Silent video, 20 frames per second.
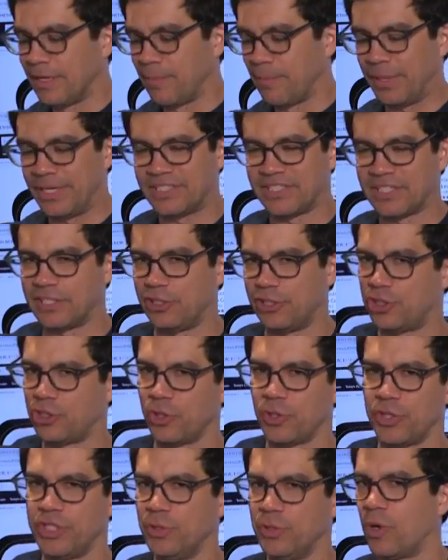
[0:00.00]
I'm basically
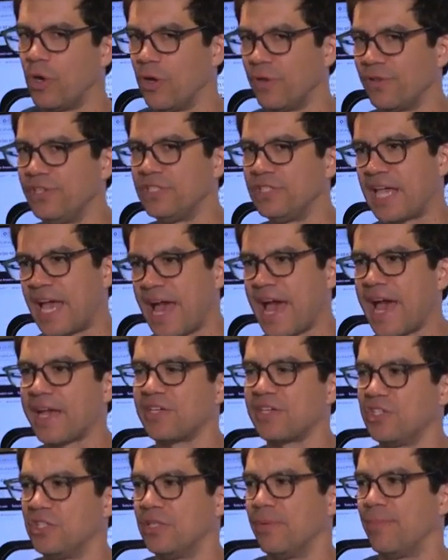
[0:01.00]
showing you all these
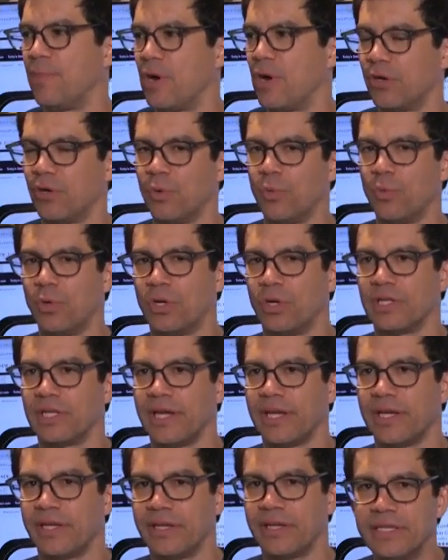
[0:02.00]
hacks in the modern world,
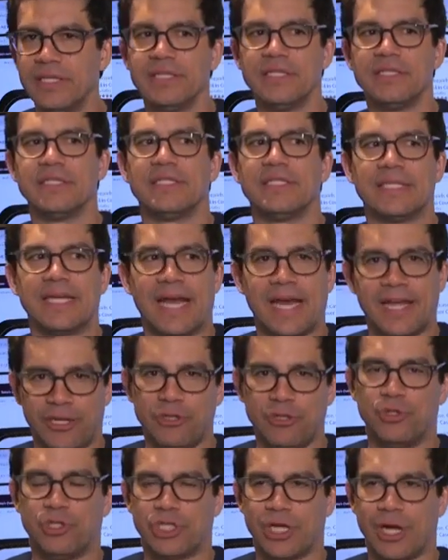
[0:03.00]
like how to
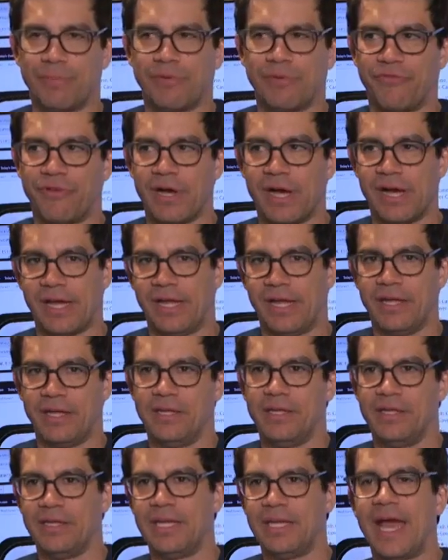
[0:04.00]
use Shopify,
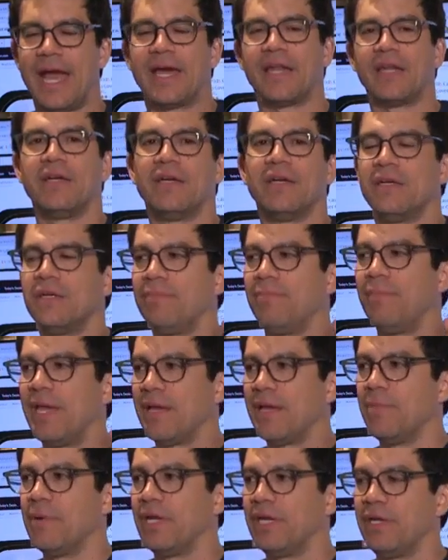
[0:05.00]
how to
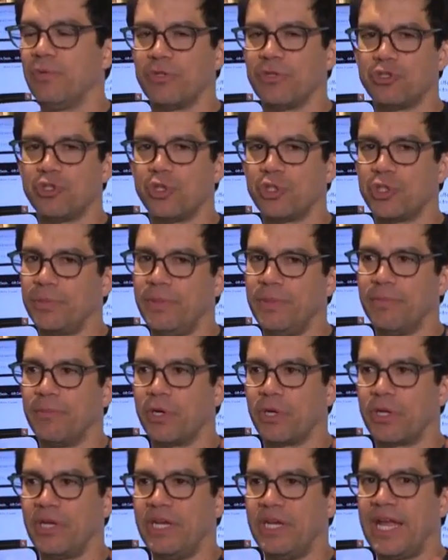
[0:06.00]
make money with a social media
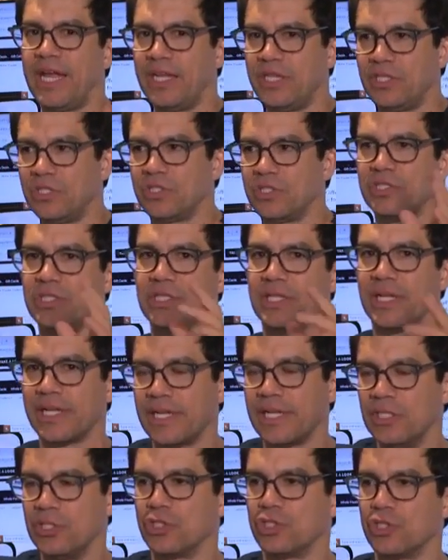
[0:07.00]
marketing agency
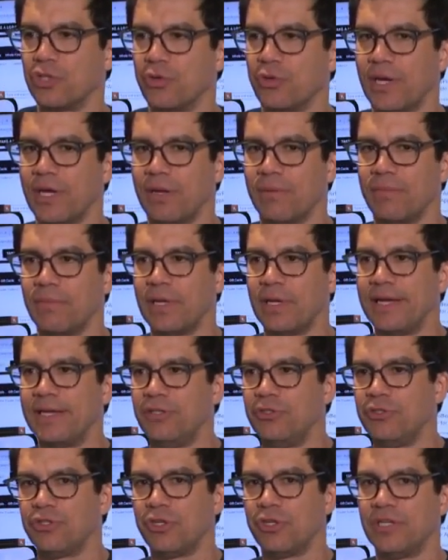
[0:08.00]
like Instagram. How
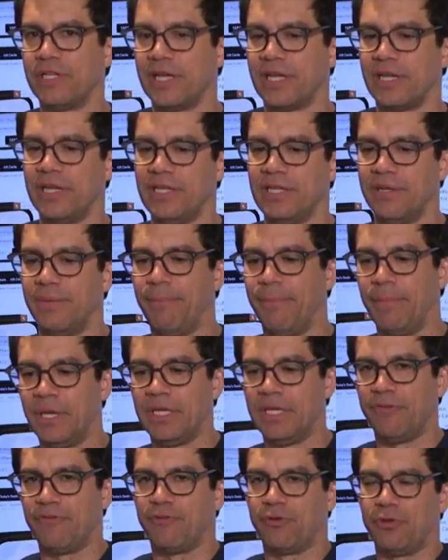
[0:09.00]
do you turn that into
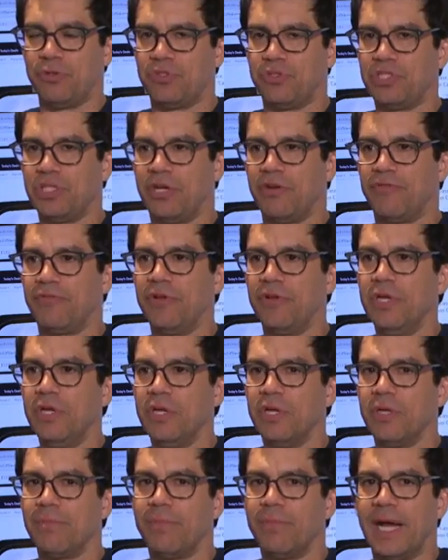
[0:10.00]
money for yourself?
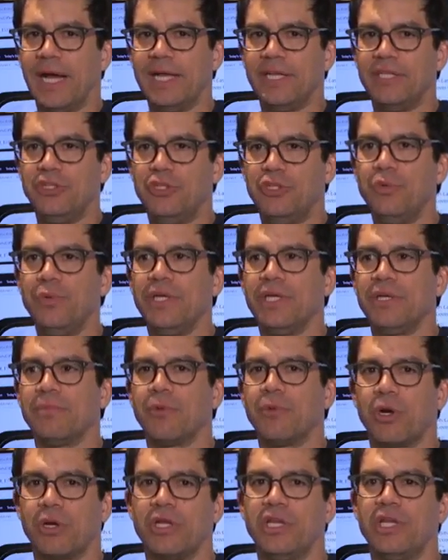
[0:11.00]
by
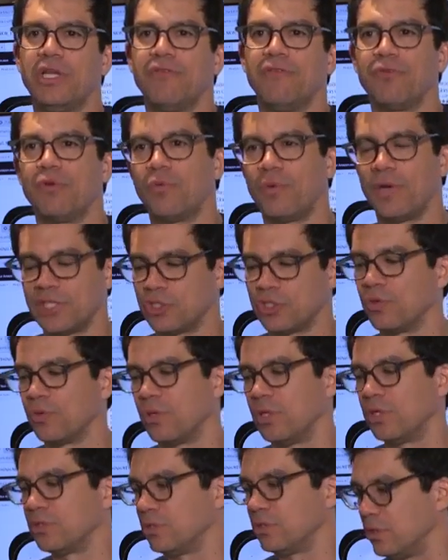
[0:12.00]
doing marketing for
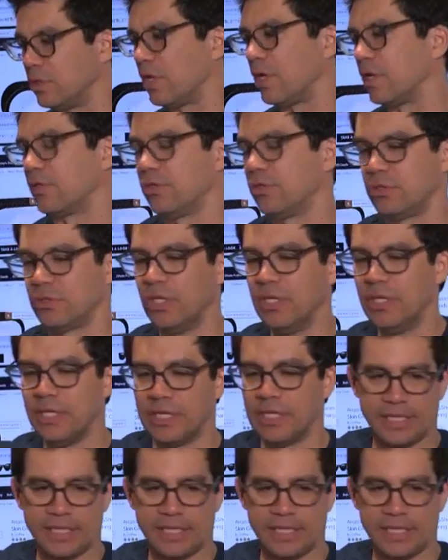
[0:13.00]
restaurants and doctors.